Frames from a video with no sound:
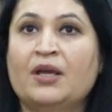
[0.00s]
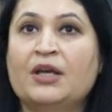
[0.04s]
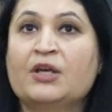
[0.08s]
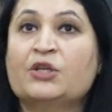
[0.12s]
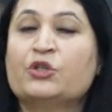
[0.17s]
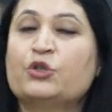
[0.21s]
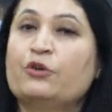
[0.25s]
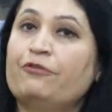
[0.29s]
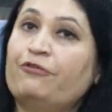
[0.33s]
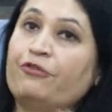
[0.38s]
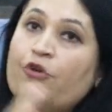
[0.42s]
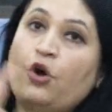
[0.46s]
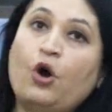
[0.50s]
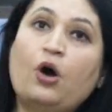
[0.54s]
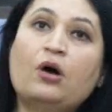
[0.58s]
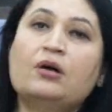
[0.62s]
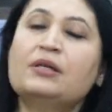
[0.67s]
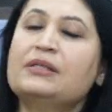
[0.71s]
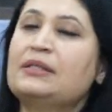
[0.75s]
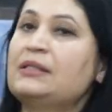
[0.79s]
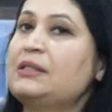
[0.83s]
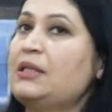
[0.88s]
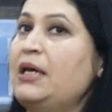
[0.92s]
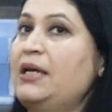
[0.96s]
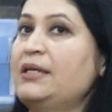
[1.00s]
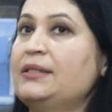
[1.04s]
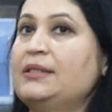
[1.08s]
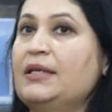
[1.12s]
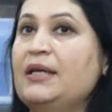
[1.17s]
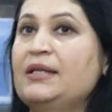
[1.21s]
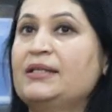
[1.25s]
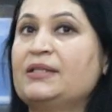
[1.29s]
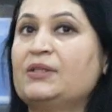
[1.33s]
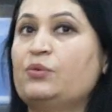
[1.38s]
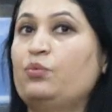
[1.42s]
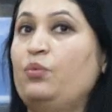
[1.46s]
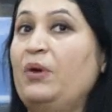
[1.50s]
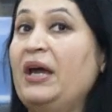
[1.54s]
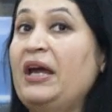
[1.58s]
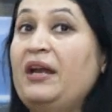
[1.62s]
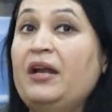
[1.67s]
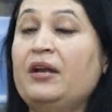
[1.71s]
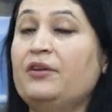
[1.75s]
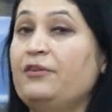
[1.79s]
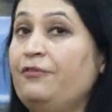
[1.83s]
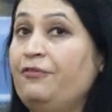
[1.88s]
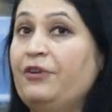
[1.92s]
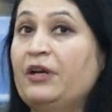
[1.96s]
So of course, it's
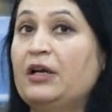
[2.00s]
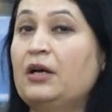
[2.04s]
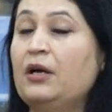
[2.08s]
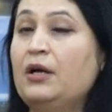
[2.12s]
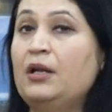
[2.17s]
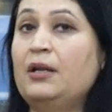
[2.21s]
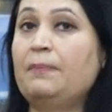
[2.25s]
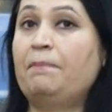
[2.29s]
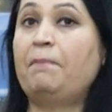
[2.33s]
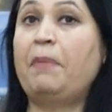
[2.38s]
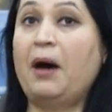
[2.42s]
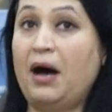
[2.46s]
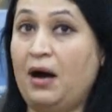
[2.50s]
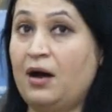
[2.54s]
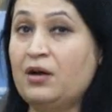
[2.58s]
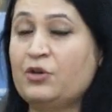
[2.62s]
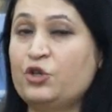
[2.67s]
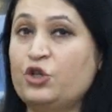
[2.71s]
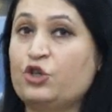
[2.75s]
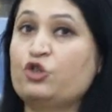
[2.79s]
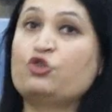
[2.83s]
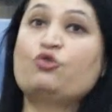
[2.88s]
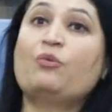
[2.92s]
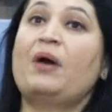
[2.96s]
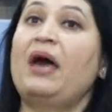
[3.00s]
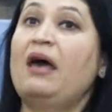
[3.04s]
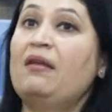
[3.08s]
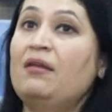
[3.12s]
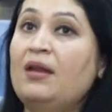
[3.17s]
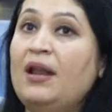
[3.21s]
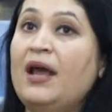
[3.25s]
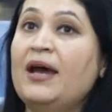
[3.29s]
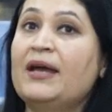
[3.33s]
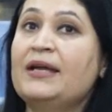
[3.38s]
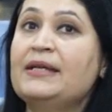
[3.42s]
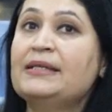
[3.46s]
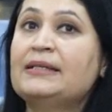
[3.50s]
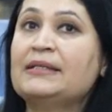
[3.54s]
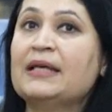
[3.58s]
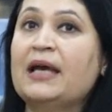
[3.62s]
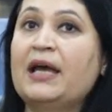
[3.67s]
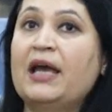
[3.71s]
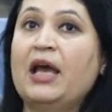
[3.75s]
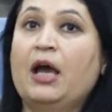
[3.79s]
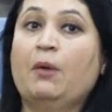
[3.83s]
very difficult part to analyze,